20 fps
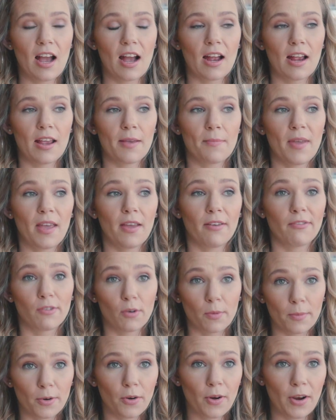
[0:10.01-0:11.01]
I'm a
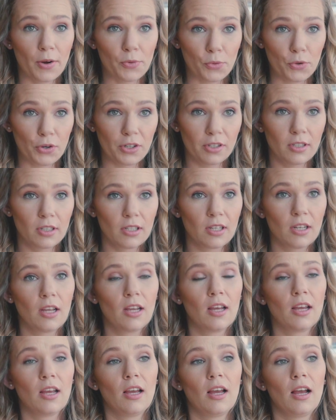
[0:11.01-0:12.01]
former Crown Ward.
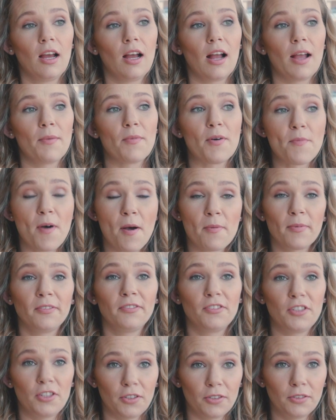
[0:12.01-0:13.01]
I'm a mom
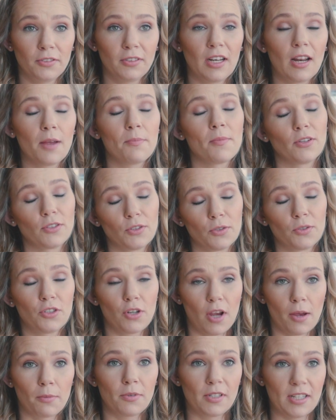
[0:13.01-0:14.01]
of two, and I'm also a
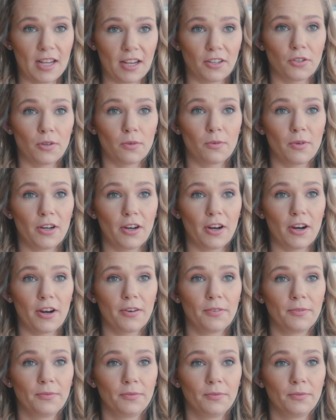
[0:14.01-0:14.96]
child protection worker.